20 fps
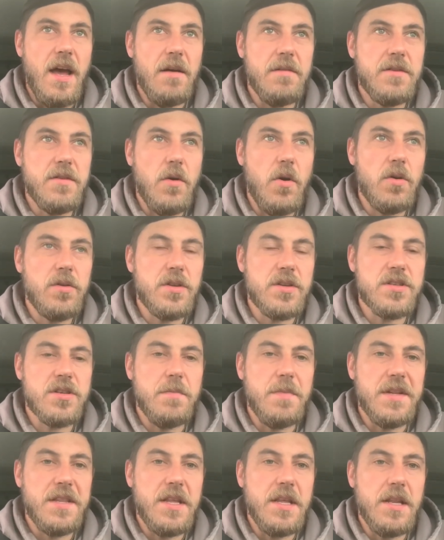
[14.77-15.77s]
to order
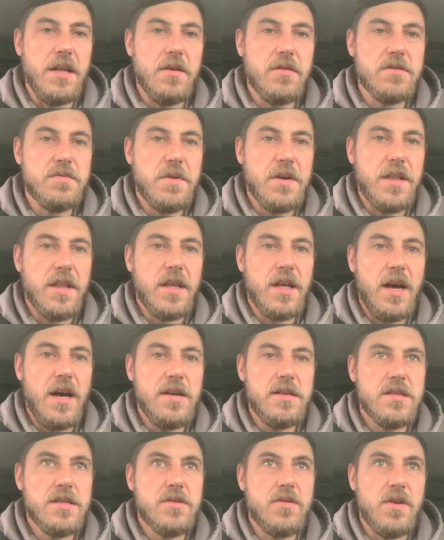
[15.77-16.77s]
some materials. One of the
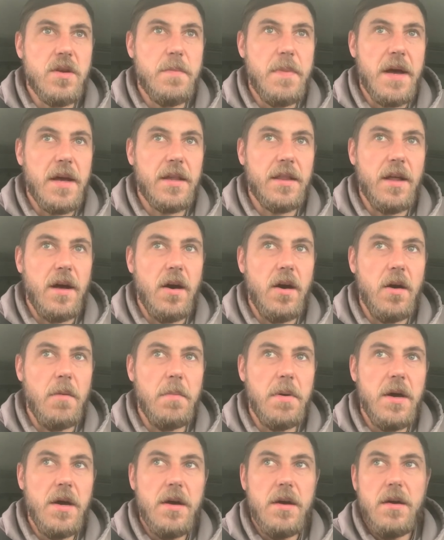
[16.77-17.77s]
guys is going to pick that up
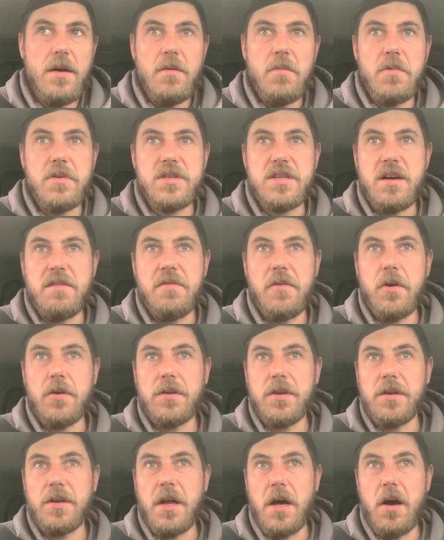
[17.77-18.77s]
once I've
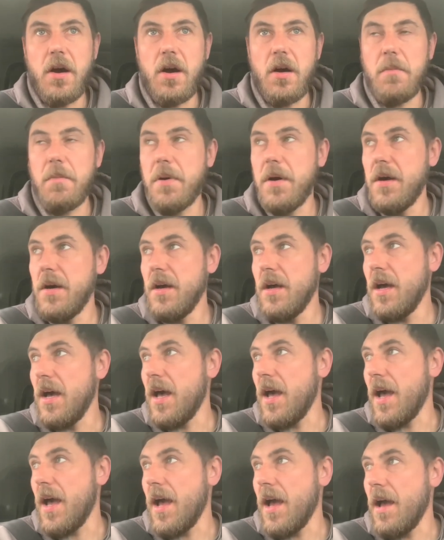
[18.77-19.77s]
ordered that up.
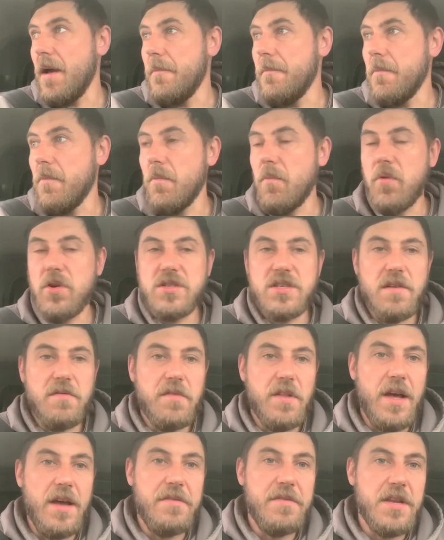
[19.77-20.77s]
Once I've
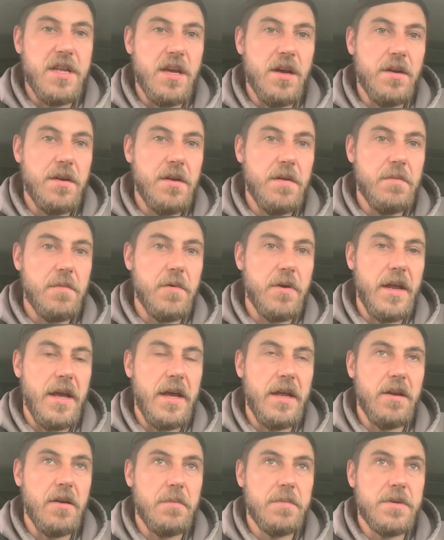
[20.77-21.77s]
left here, I'm going to
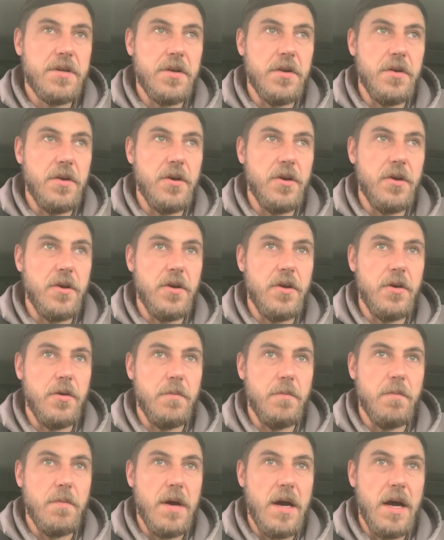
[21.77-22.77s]
head up to
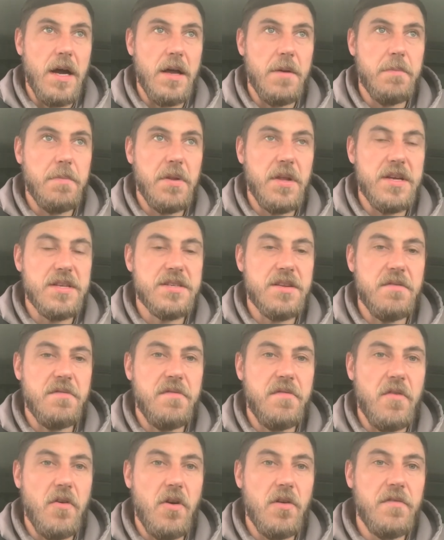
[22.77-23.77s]
my place in
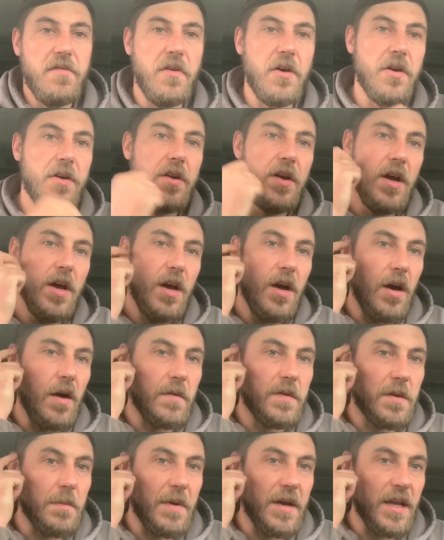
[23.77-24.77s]
Forfar,
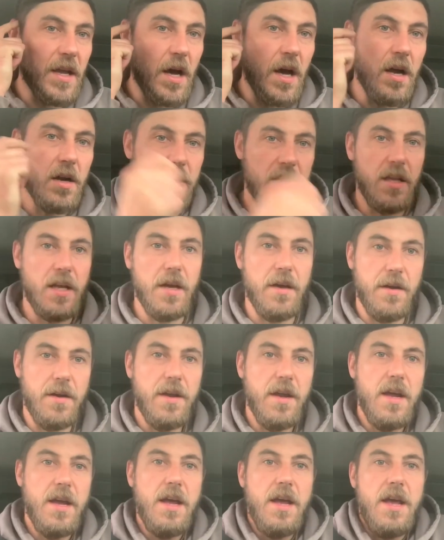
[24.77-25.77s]
up to my yard there.
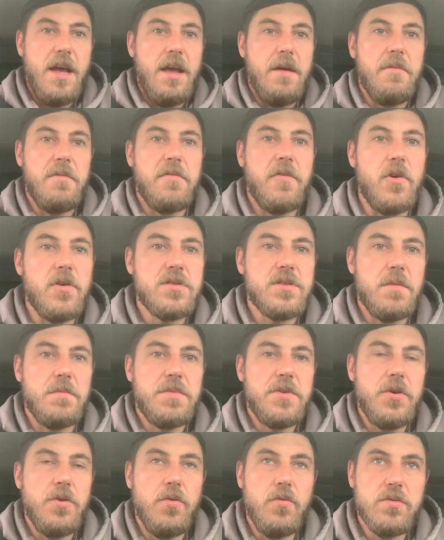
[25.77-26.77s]
We've got some
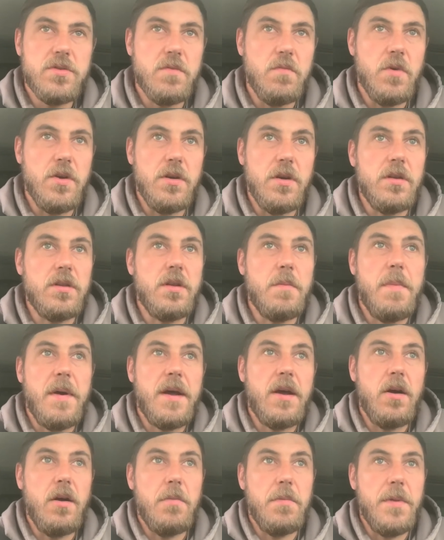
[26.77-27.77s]
tools and whatnot to
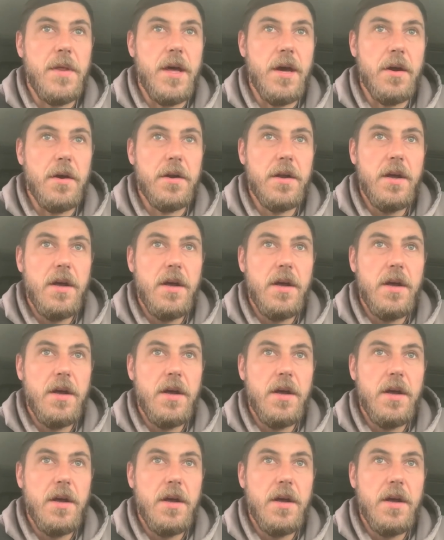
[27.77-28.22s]
pick up there.